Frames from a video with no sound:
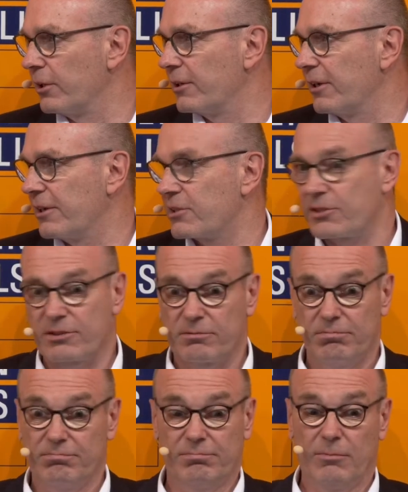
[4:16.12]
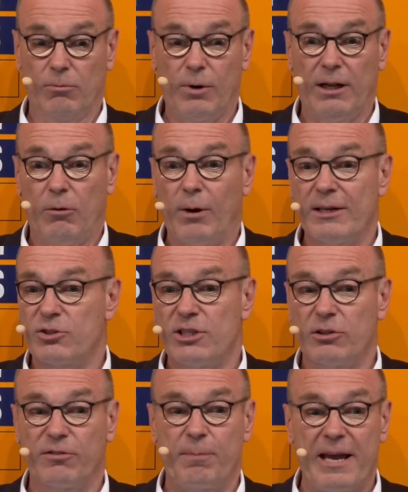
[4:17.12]
and is, well, a white sheet
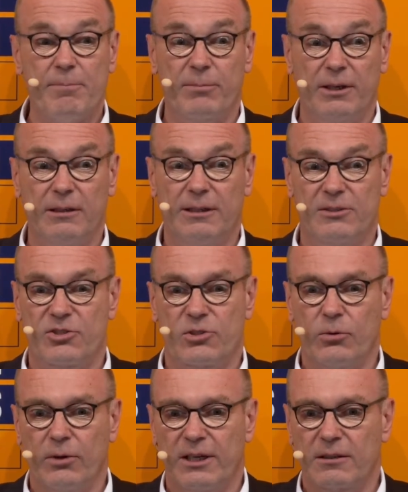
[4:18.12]
of paper, let's do it,